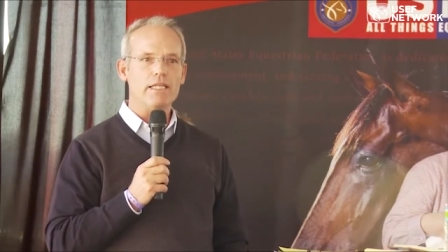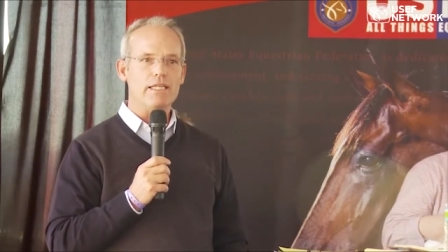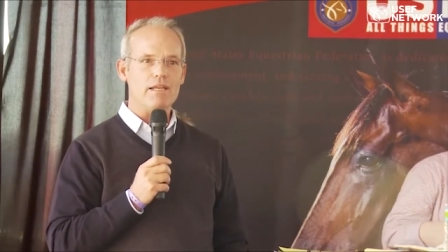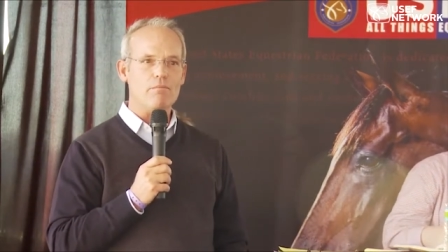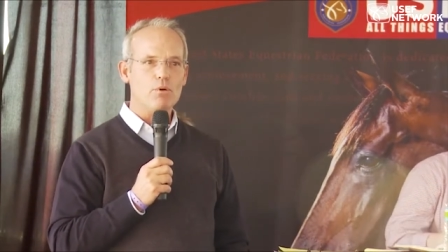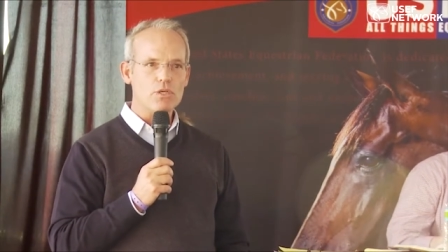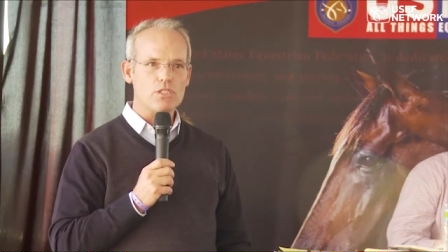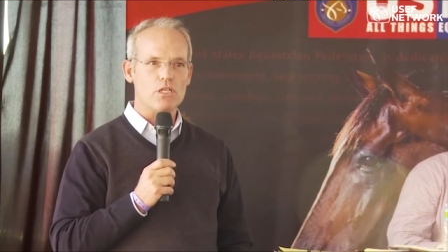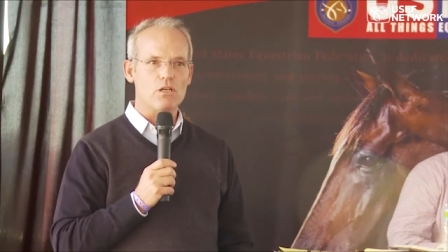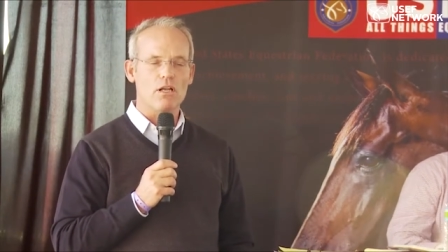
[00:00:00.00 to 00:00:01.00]
that puts
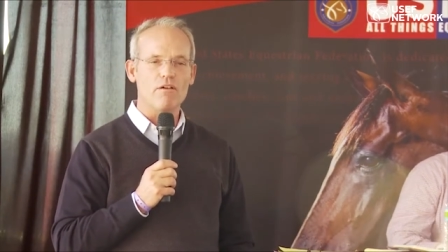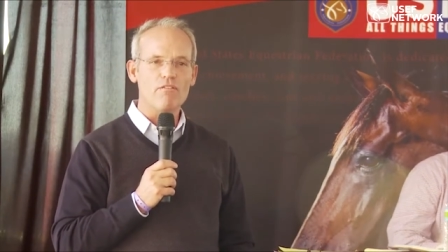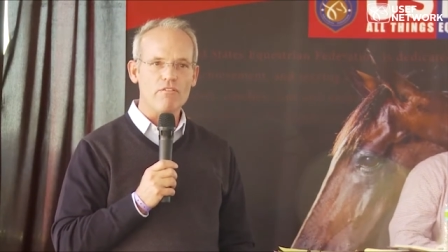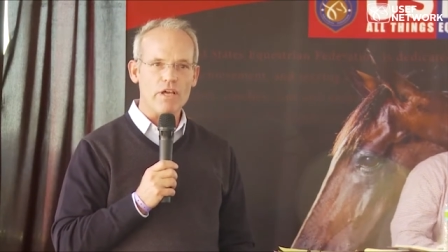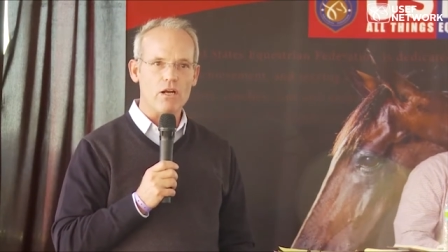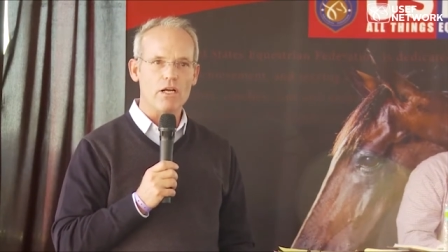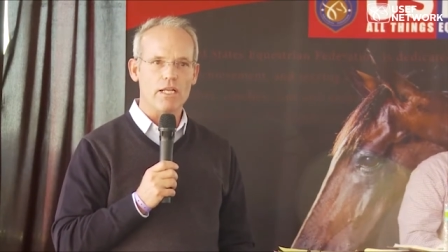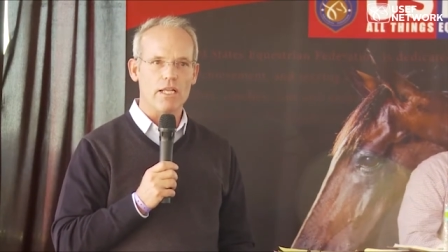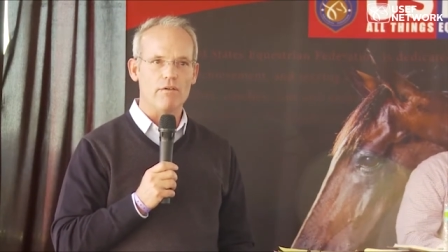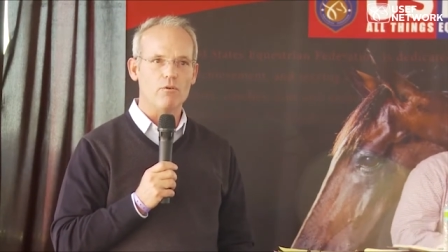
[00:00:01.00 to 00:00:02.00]
it on a fair
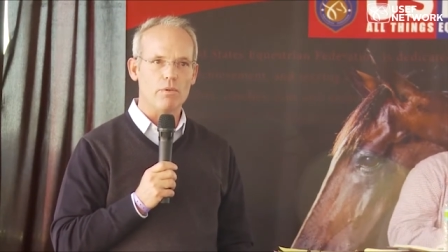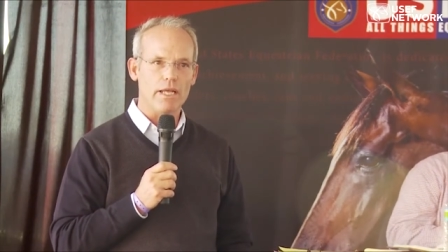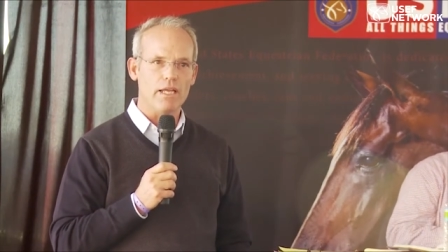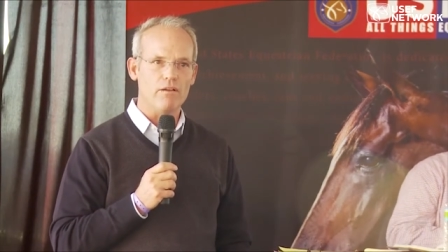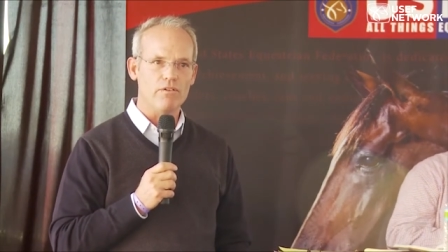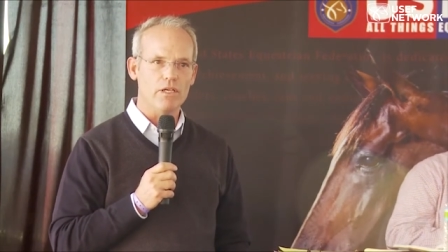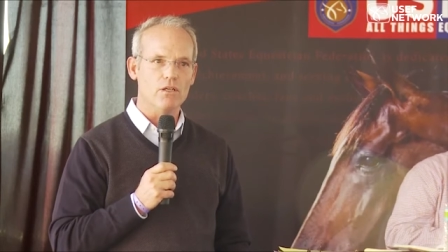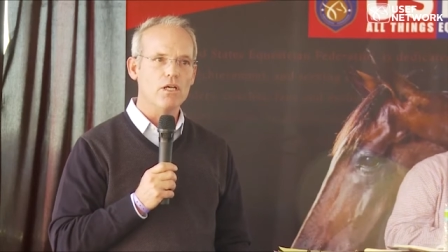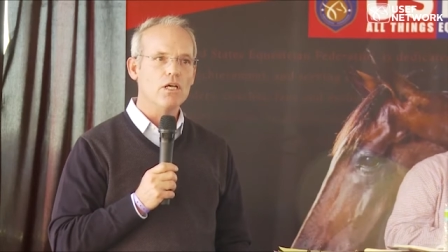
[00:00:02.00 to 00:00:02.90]
and level playing field